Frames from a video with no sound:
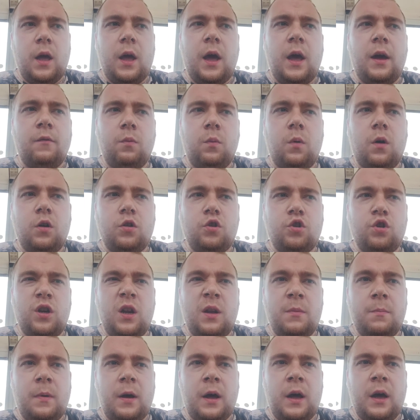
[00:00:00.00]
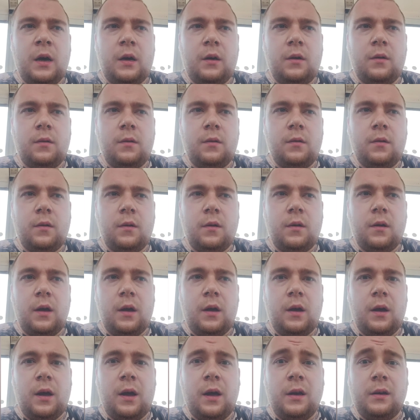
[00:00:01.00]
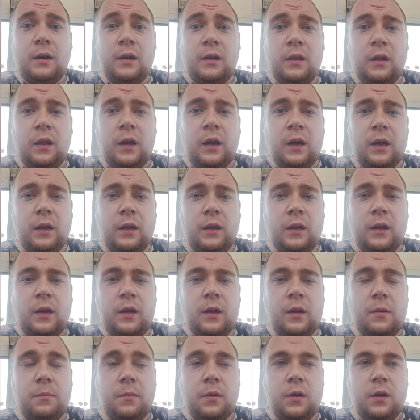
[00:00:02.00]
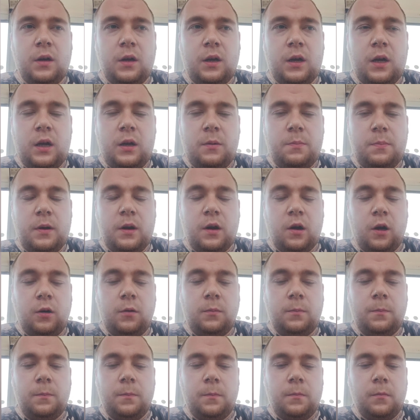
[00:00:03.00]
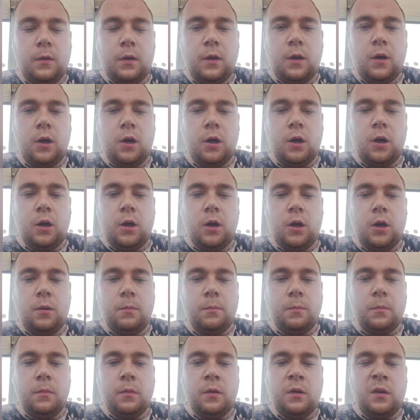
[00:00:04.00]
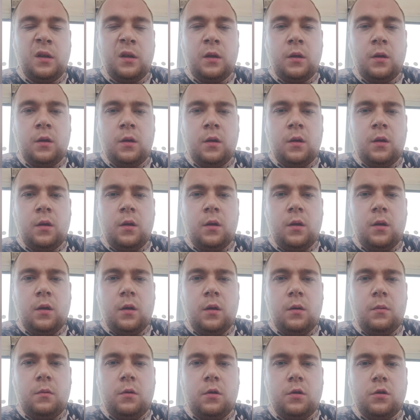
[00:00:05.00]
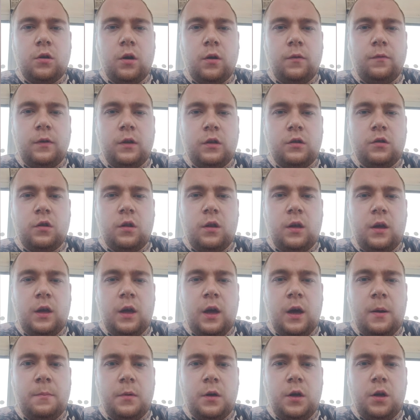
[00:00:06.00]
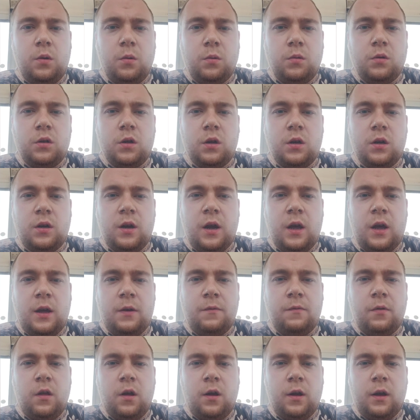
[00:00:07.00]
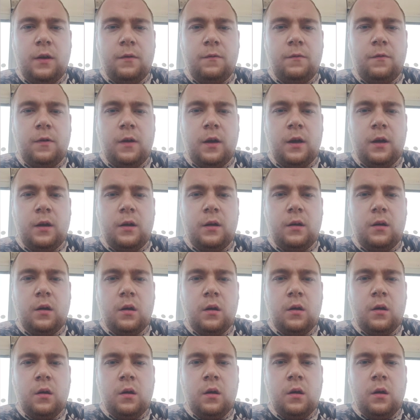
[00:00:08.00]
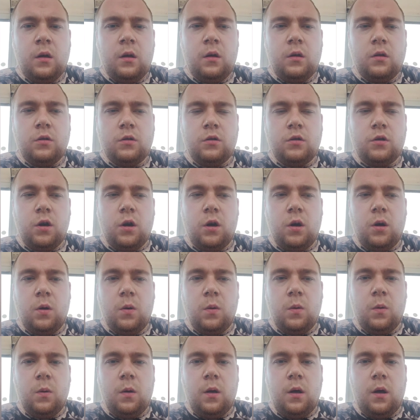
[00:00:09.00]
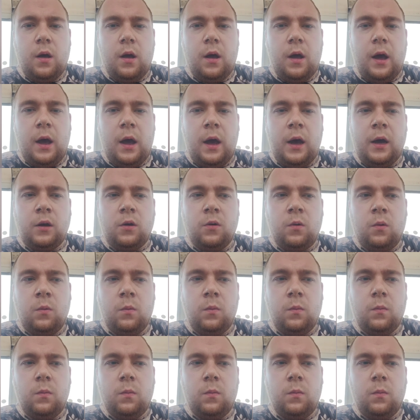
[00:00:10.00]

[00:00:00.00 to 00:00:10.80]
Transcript: I've watched it back. I didn't like it. I'm going to keep it on. Because obviously I'm new to the day vlogging thing. So I've